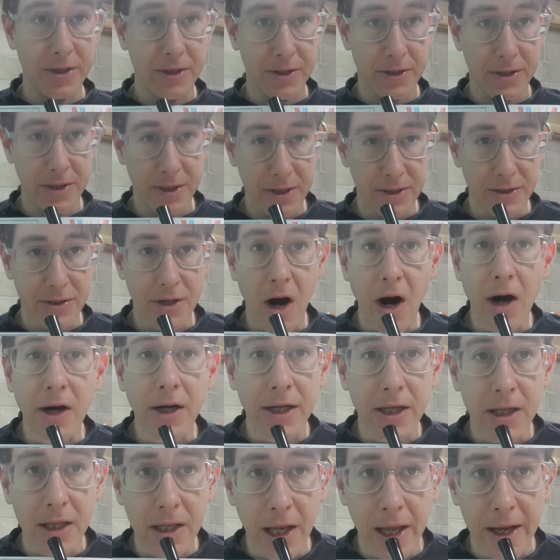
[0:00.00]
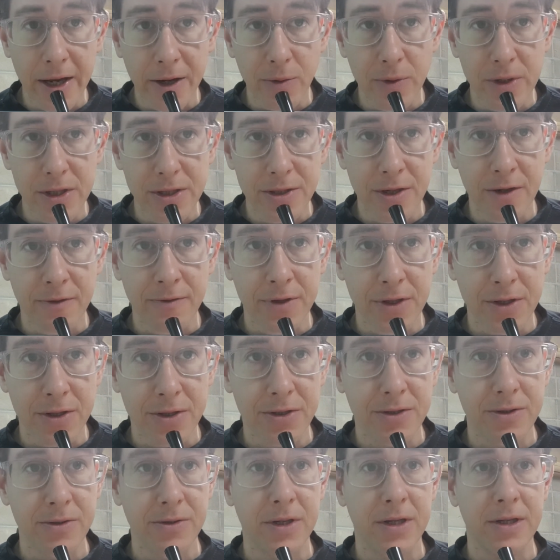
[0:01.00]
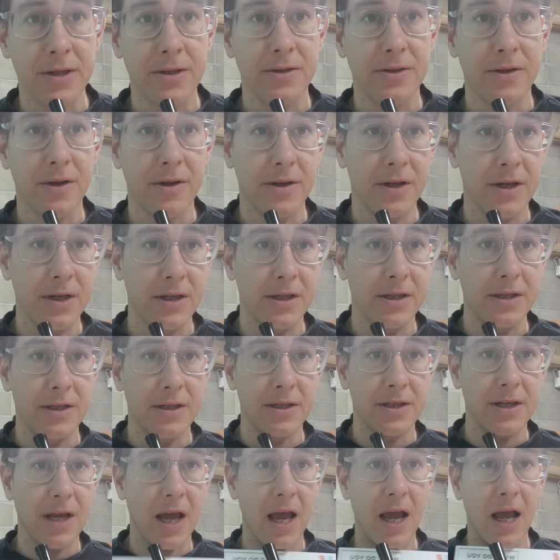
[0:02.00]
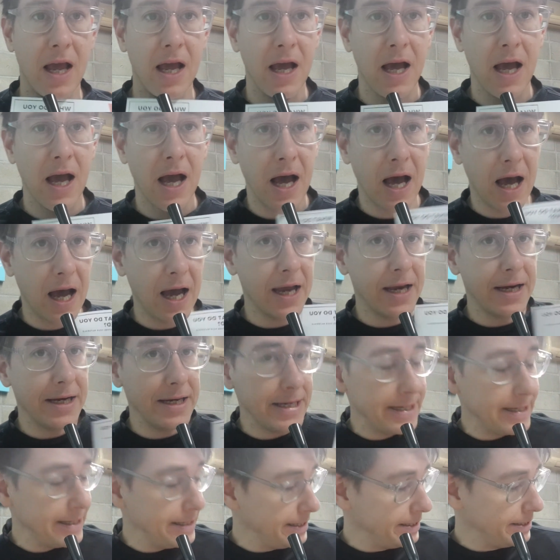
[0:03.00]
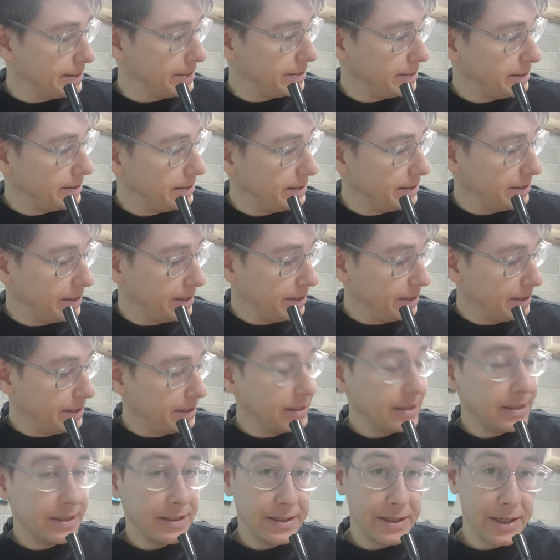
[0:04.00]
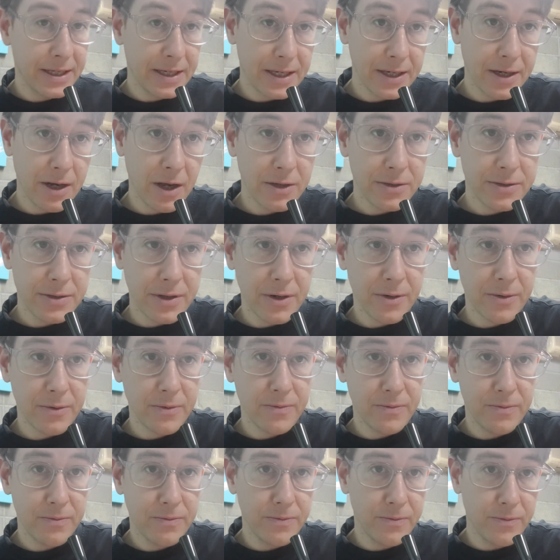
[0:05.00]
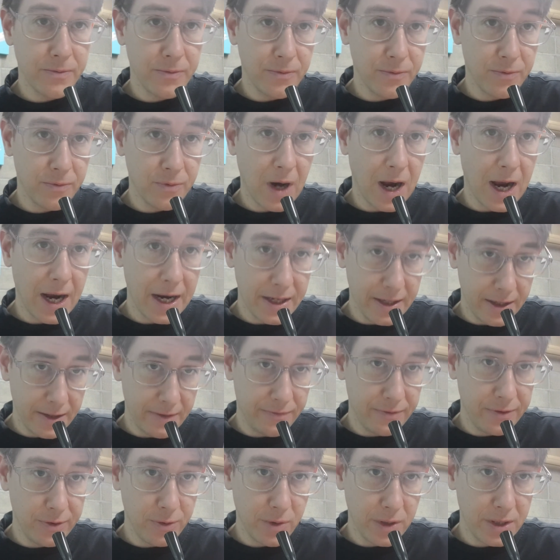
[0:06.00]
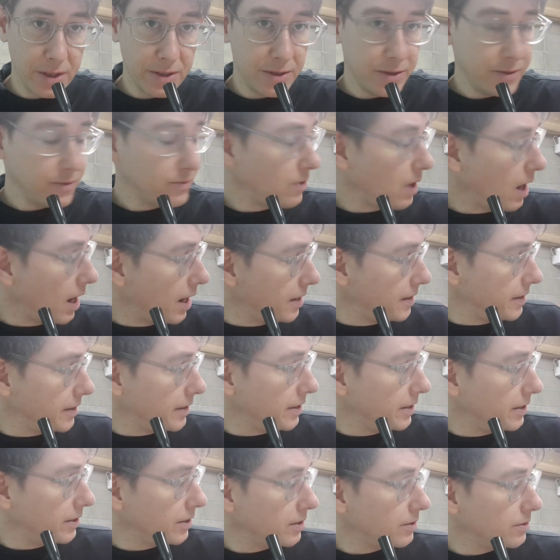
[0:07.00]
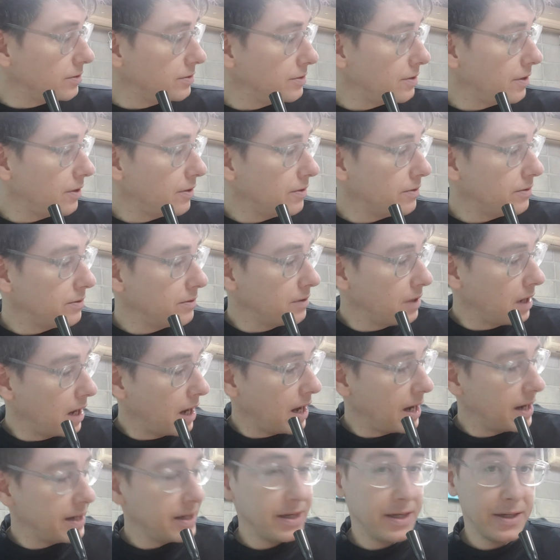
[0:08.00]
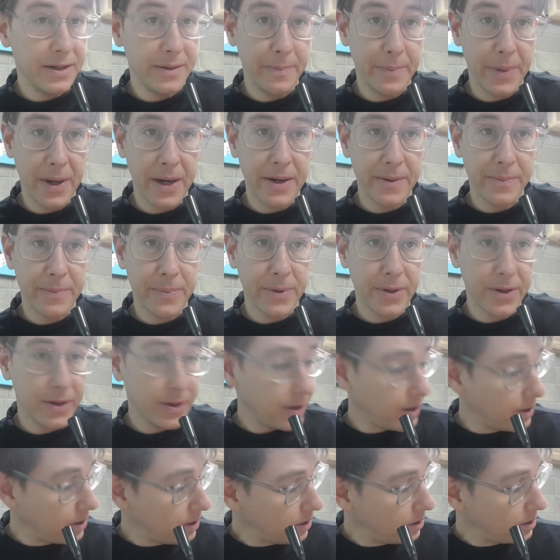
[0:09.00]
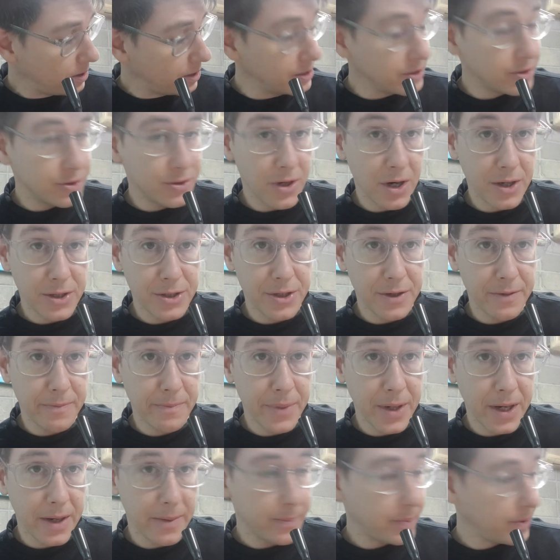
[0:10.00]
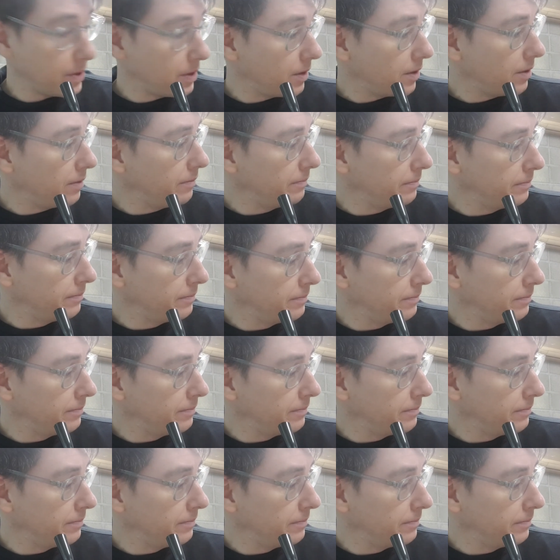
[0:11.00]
the target language of your students. So they need to say, I need. They can also write if you want to do writing here. So I need paper, construction paper,